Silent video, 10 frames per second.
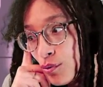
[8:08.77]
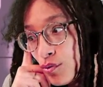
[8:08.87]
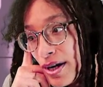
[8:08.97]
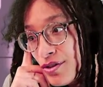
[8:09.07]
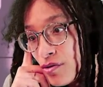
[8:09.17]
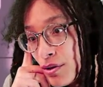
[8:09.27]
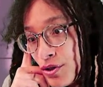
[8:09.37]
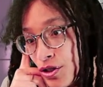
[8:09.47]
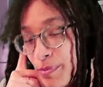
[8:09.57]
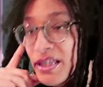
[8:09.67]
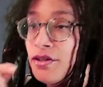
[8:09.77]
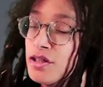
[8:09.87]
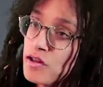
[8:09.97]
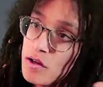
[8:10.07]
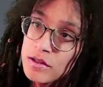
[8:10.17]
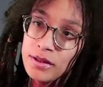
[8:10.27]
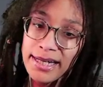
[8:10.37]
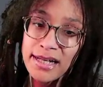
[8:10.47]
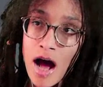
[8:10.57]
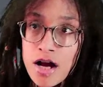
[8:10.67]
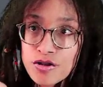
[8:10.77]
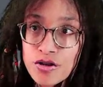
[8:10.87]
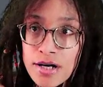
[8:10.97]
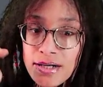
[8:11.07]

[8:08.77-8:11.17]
Retro shoot, but then there's also like Contra,